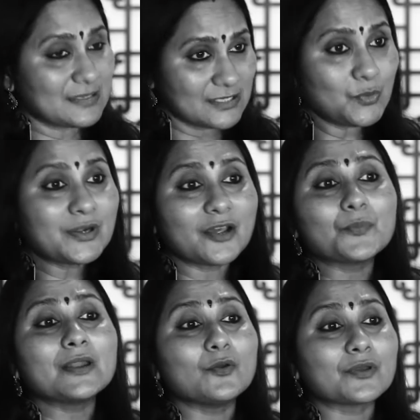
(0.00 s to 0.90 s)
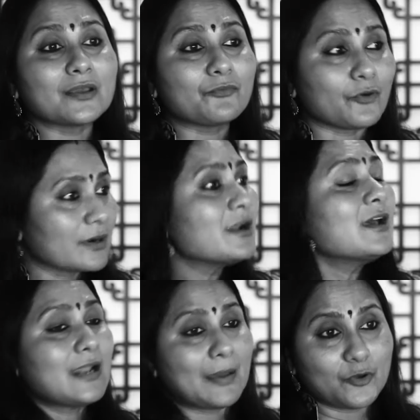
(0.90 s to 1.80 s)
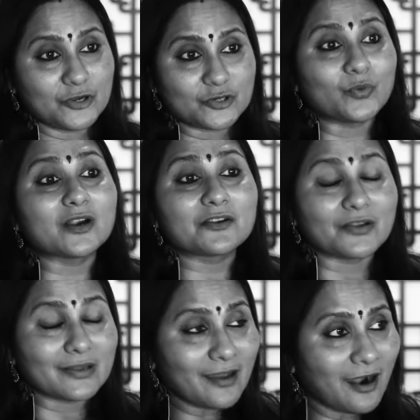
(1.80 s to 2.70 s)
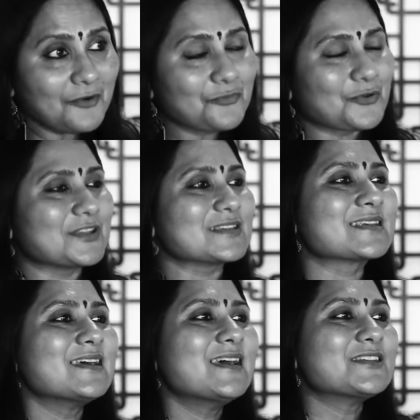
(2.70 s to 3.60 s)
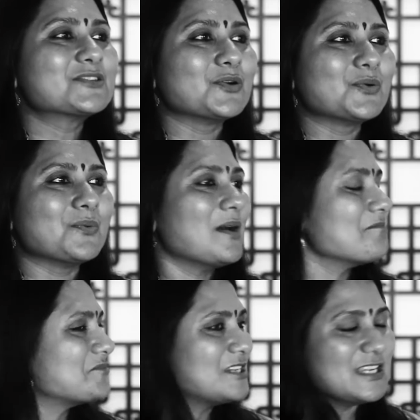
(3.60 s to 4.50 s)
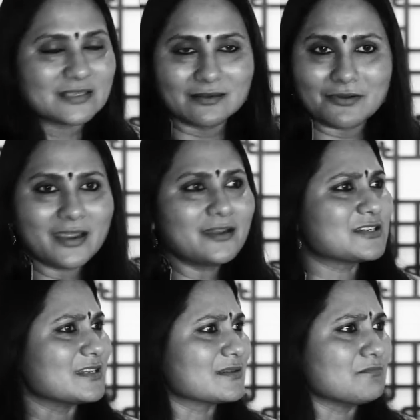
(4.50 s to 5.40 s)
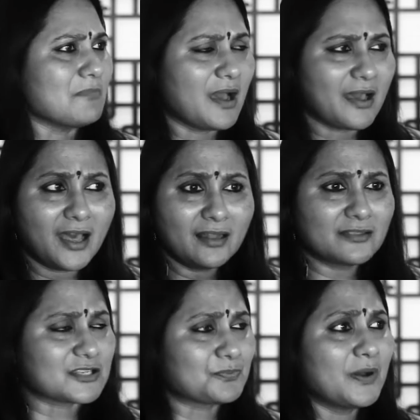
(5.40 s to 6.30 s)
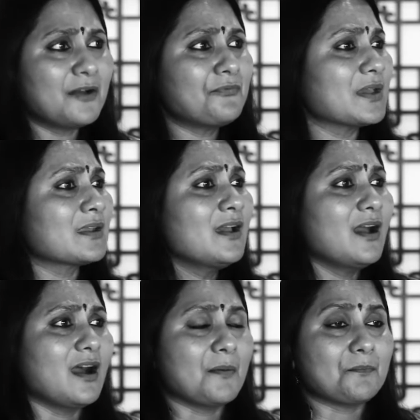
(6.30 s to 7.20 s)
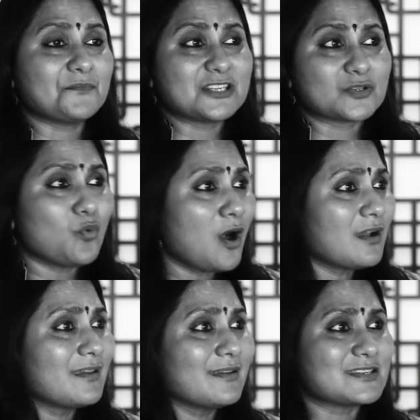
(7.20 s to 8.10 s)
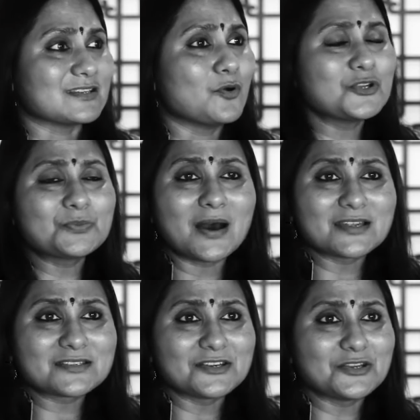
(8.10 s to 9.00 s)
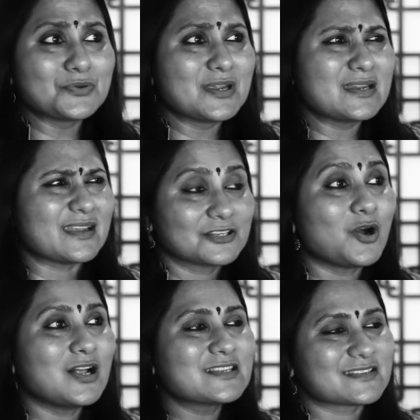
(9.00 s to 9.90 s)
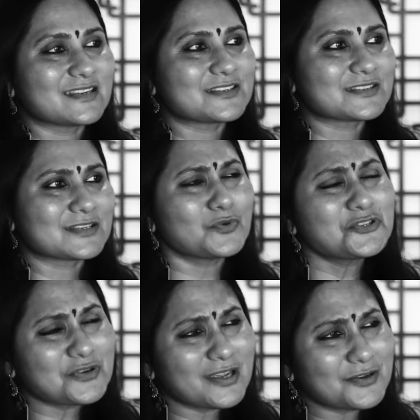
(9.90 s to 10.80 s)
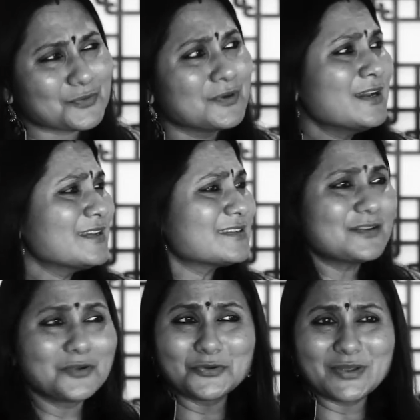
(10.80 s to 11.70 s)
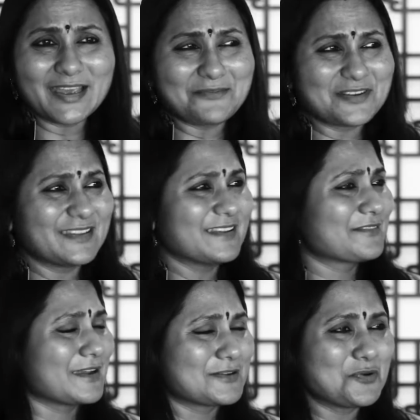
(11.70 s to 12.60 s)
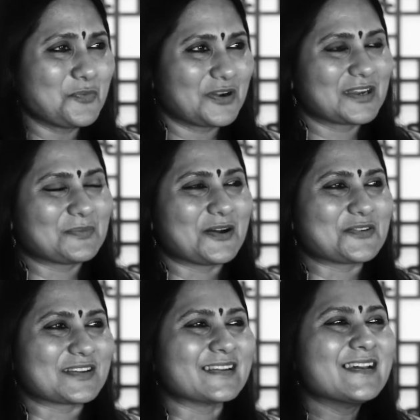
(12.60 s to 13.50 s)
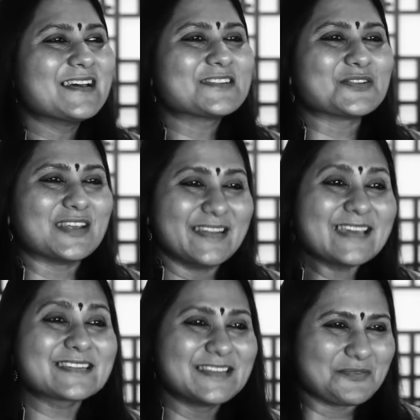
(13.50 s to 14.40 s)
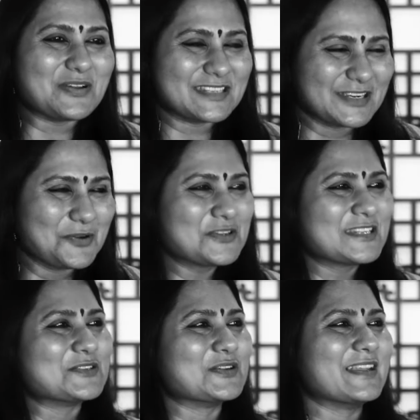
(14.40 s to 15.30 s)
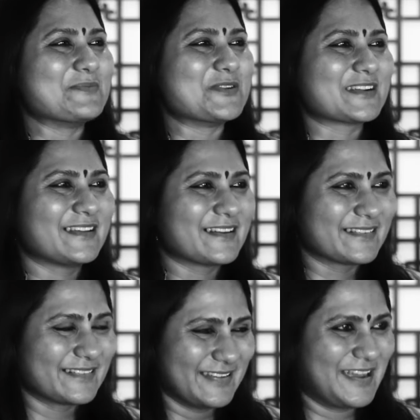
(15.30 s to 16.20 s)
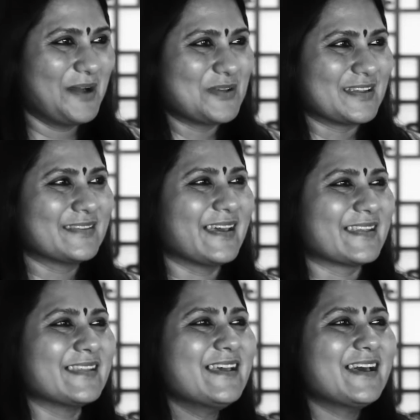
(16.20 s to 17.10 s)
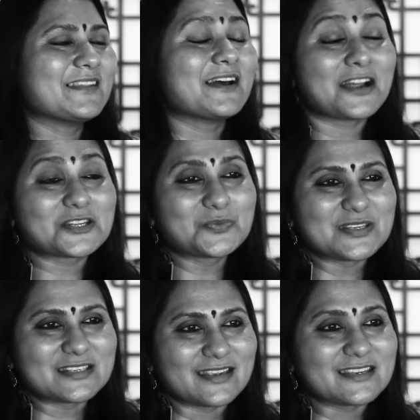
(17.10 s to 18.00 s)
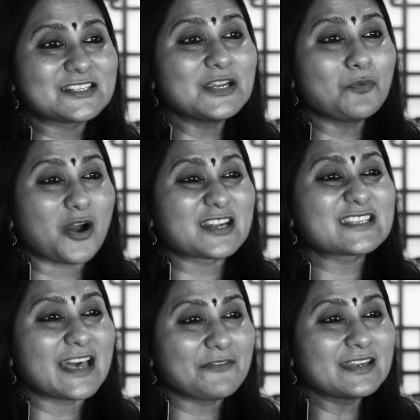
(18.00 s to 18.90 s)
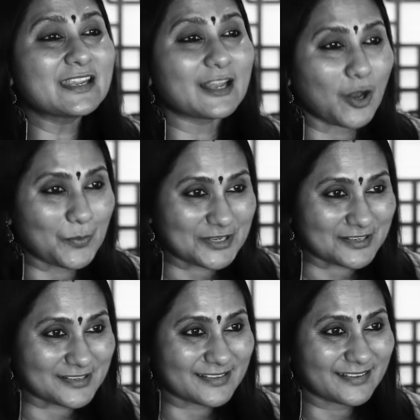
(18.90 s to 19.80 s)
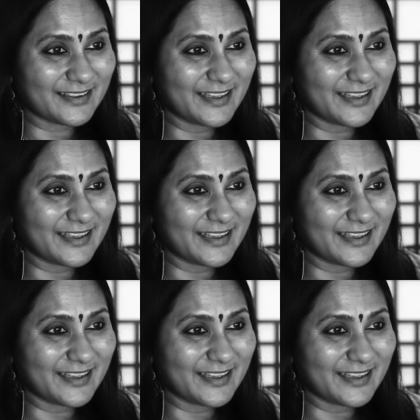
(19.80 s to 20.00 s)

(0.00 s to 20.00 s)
this is what I've been looking for. I'm going to work really hard for this. So she's great, her health is perfect, she's walking, she goes past her due date, and she calls us and she says, what should I do? I said, you're doing everything great, don't worry about it. So the next day when she goes into labor, they come in and her husband says she walked 7 kilometers.